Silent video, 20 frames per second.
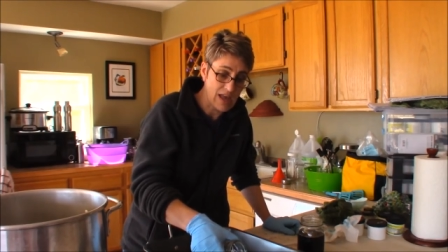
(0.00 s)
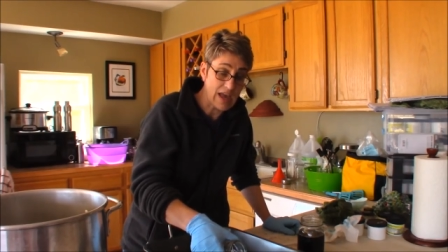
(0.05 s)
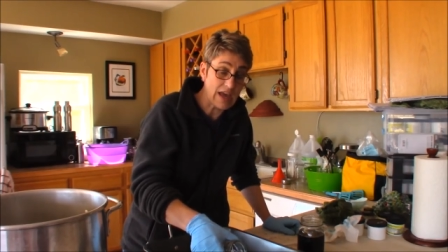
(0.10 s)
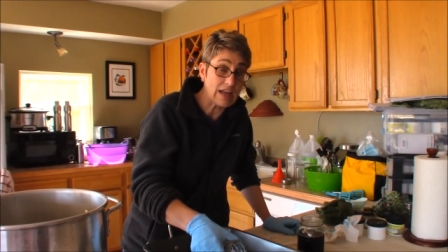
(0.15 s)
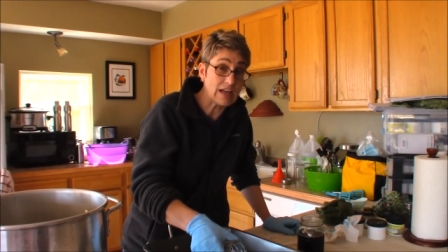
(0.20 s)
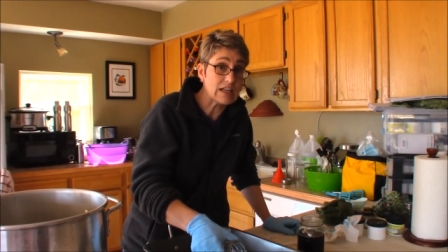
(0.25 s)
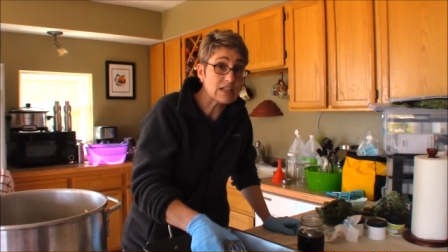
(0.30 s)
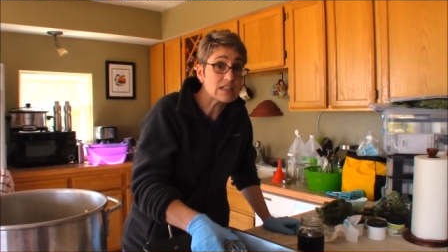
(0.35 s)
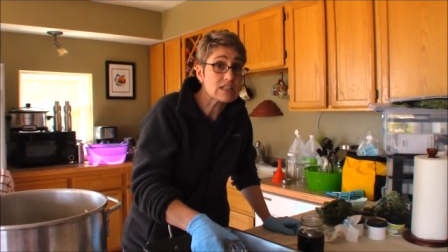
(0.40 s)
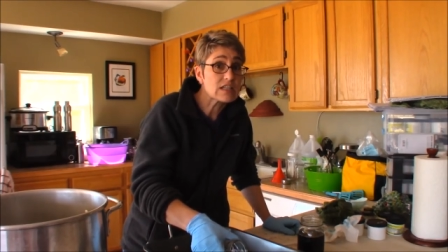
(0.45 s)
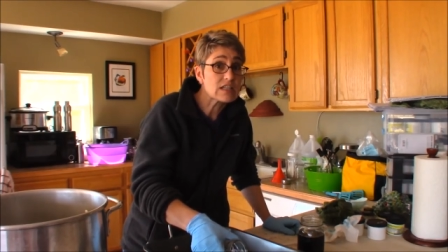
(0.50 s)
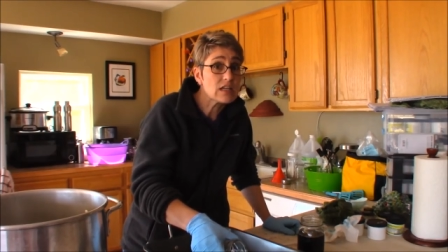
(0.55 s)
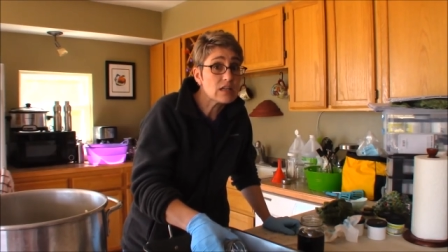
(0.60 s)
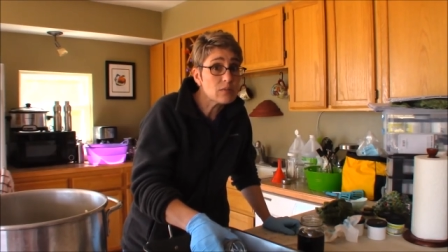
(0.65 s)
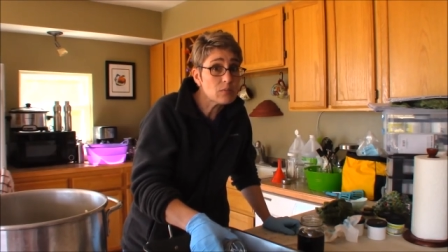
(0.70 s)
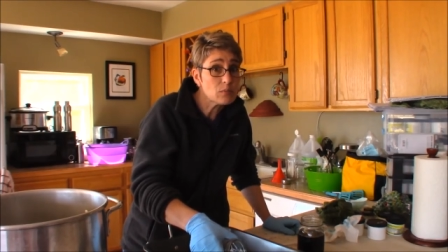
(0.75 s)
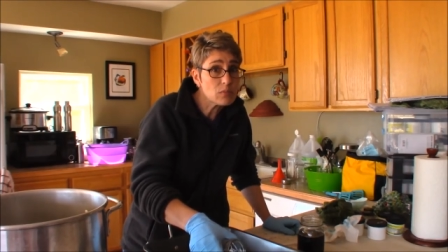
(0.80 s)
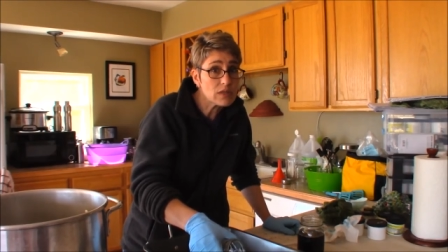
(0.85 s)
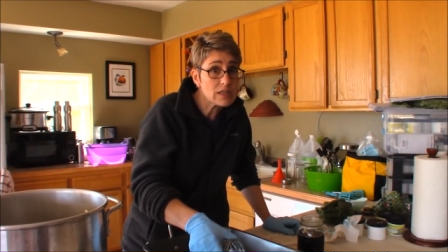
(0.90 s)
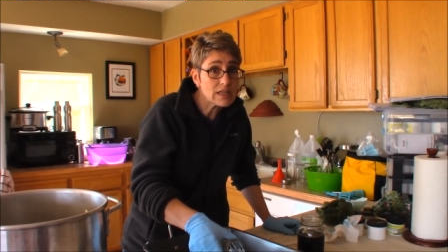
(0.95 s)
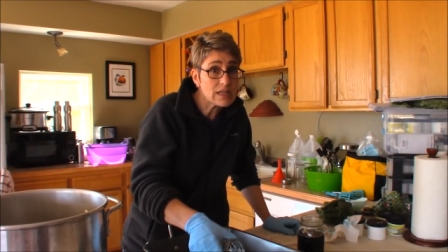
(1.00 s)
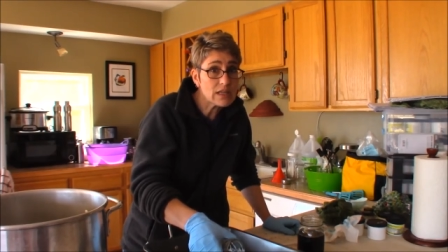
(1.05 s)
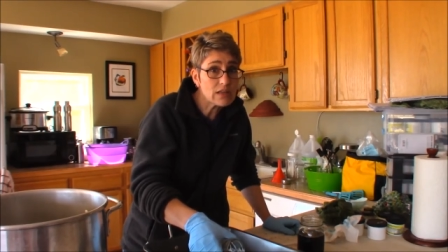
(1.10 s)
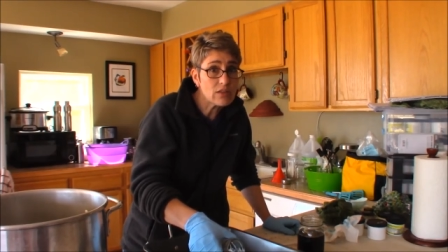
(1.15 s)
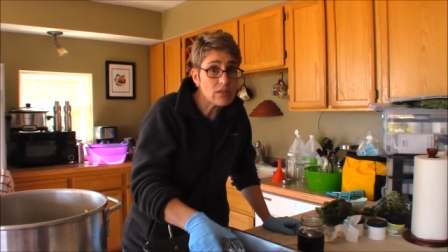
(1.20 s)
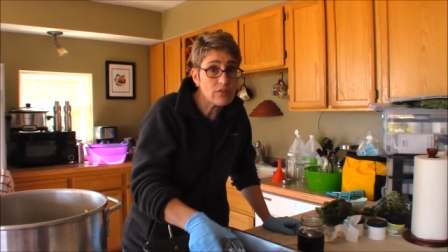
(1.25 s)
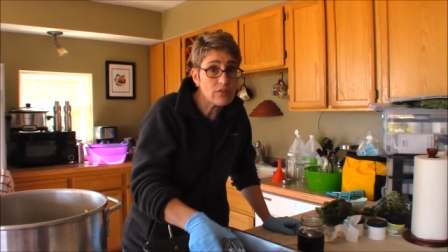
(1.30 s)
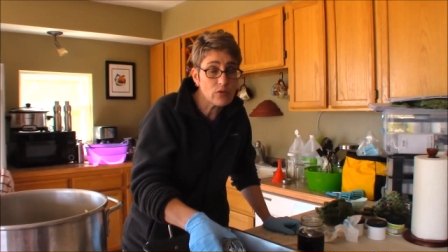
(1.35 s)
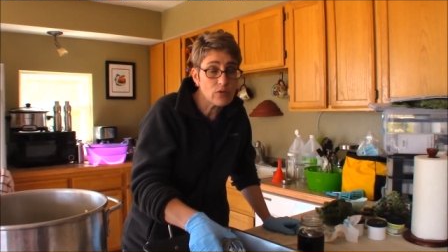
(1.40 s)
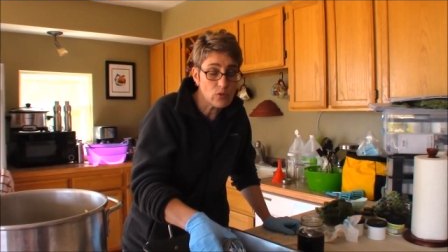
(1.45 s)
And it's going to
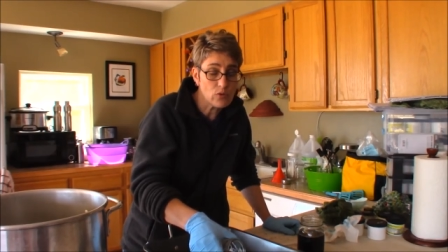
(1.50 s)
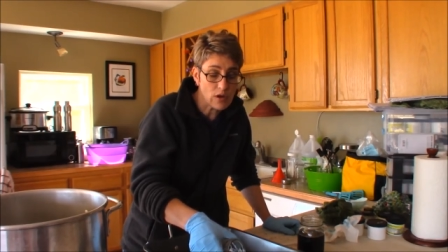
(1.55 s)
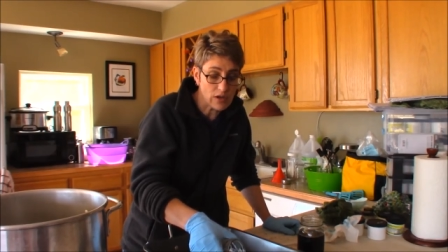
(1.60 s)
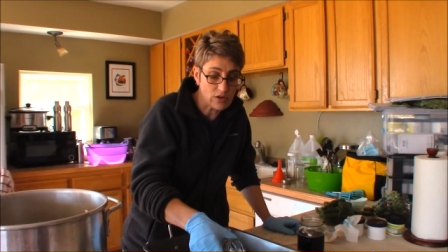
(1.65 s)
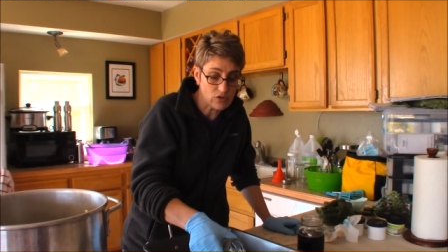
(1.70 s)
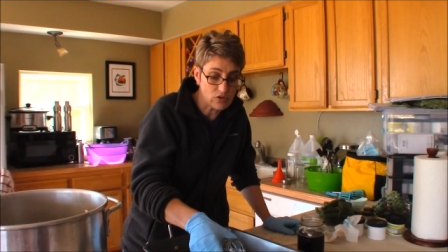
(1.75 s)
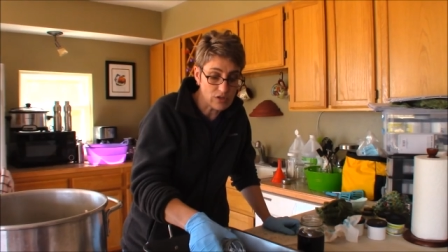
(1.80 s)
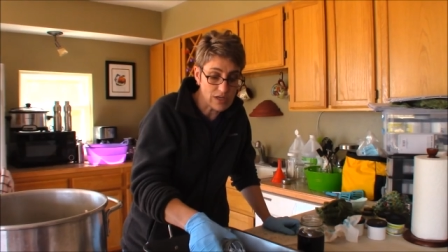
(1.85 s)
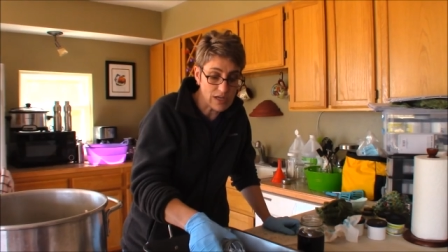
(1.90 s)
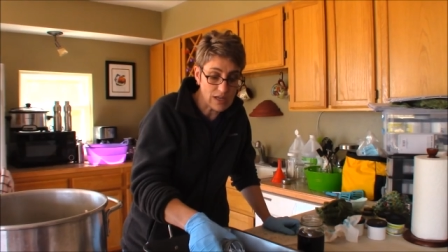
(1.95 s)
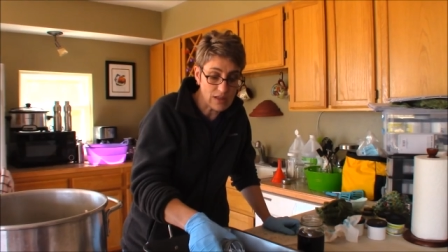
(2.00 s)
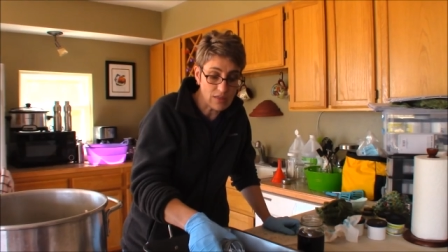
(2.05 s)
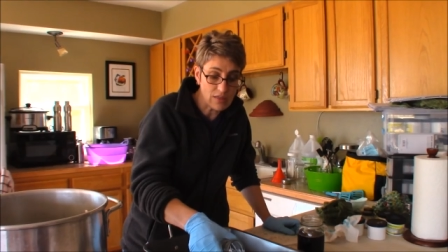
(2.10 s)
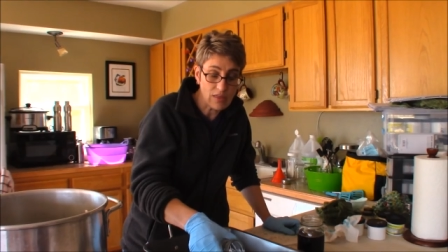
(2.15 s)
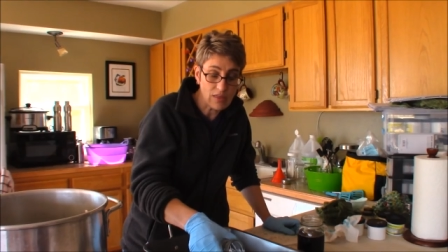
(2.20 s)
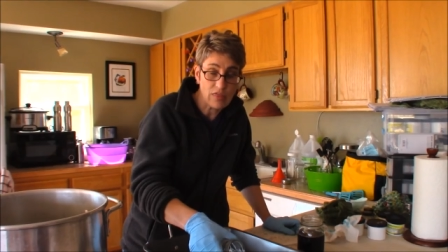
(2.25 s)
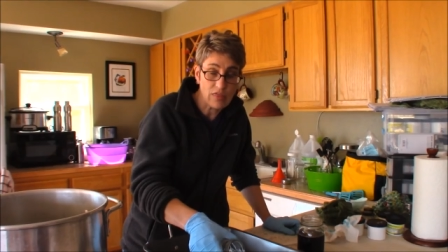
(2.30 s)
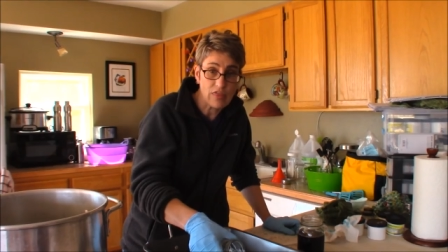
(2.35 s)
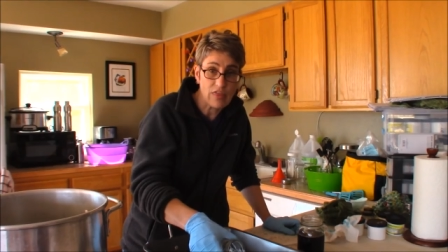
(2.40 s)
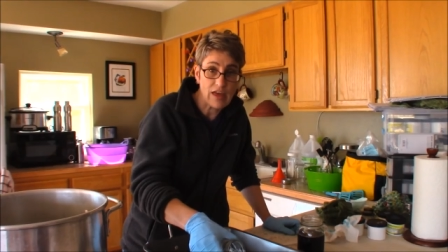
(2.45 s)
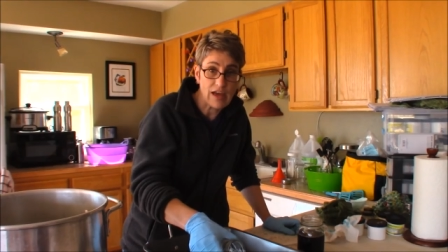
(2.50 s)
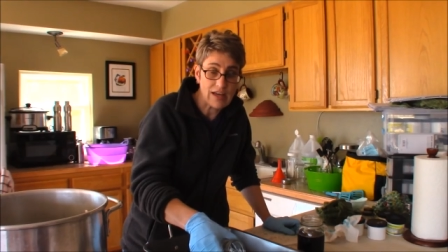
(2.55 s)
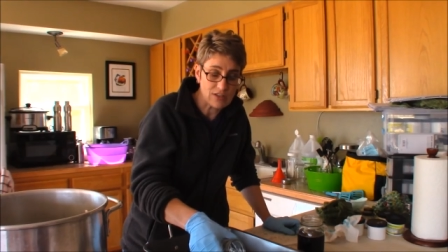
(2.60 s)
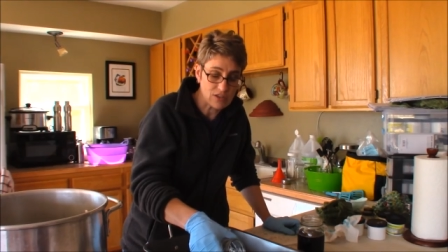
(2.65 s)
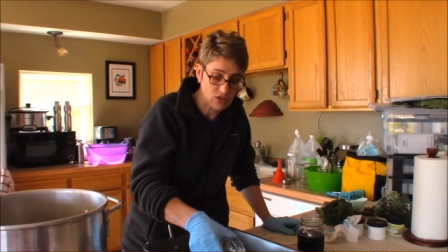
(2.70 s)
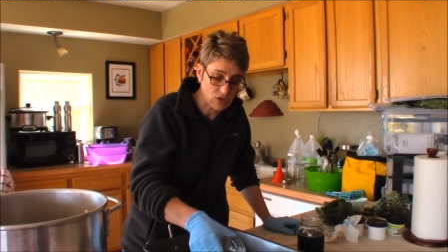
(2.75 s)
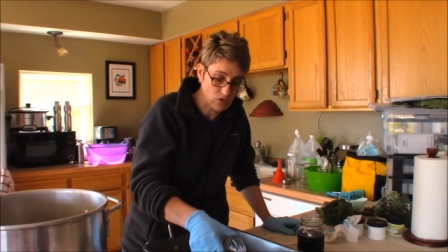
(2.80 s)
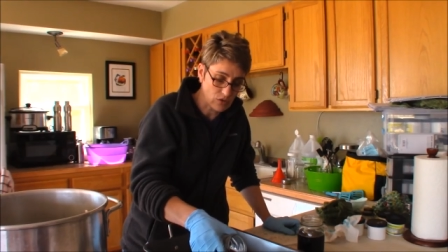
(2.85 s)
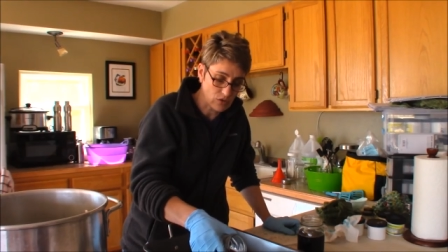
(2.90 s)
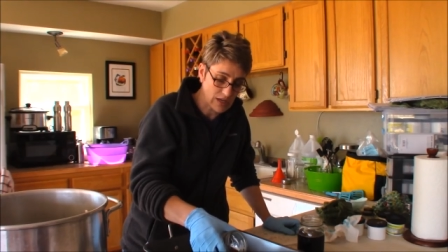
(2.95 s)
bleed through underneath,
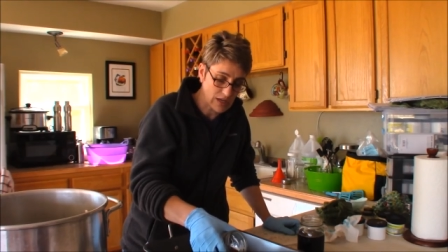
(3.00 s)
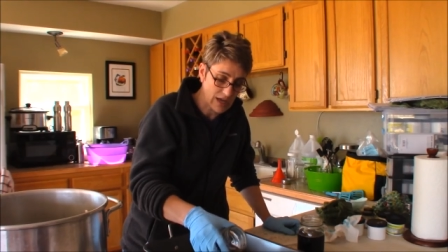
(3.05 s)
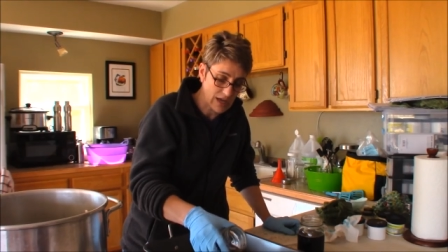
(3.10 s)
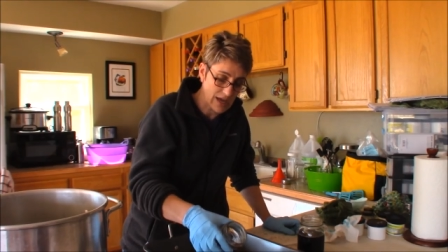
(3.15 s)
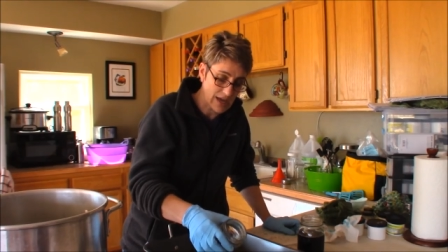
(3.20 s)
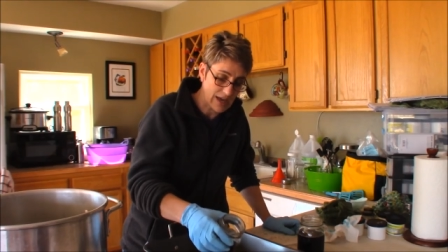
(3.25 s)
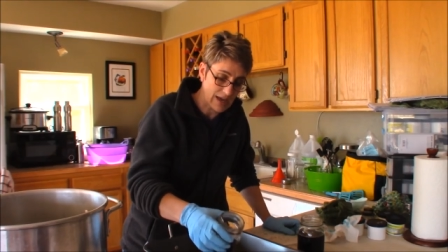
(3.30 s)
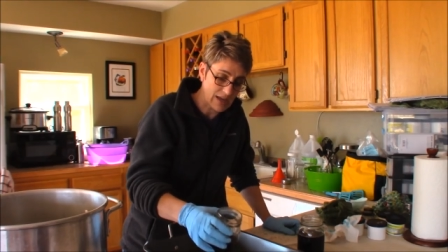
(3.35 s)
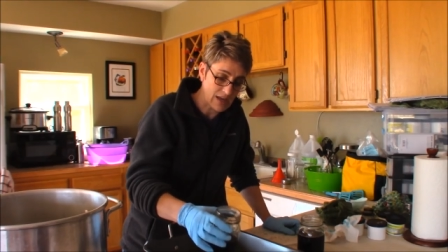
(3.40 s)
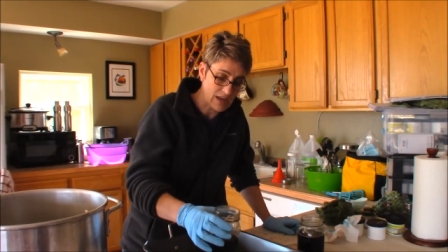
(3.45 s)
that's okay.